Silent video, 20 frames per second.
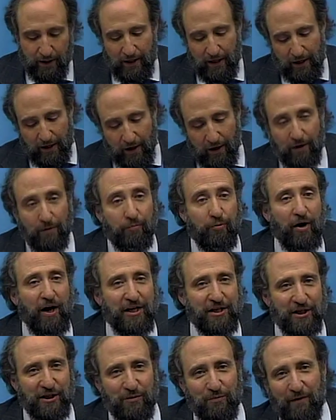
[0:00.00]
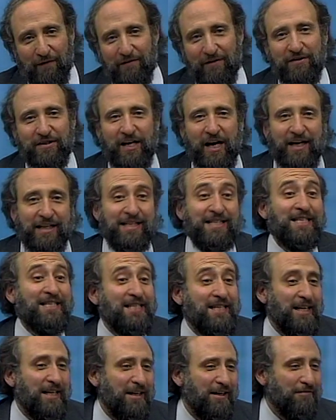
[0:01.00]
In other projects, we've designed the
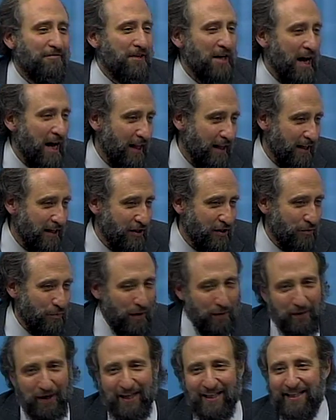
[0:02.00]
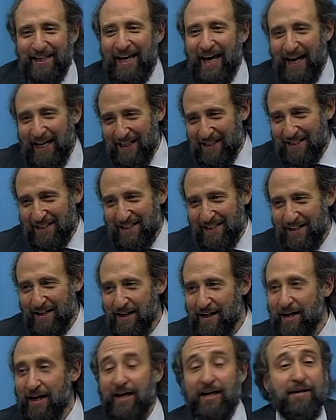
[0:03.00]
City of Knowledge, where we had gates
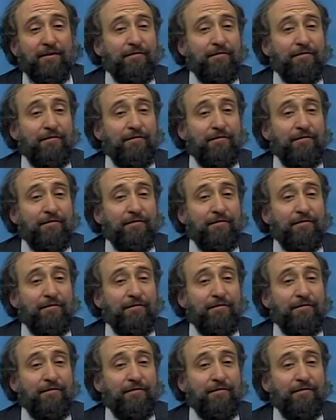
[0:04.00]
and